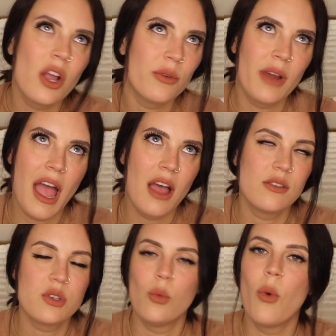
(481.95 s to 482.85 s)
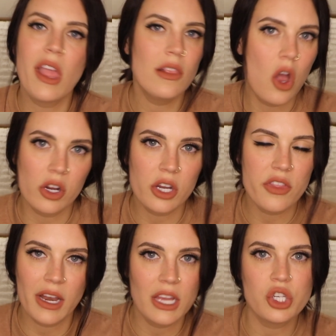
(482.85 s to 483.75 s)
around way longer
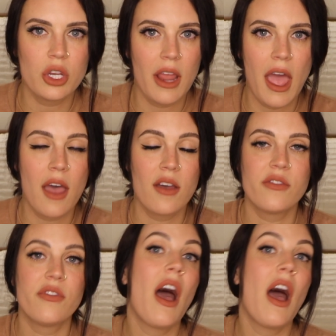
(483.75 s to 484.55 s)
than I should have.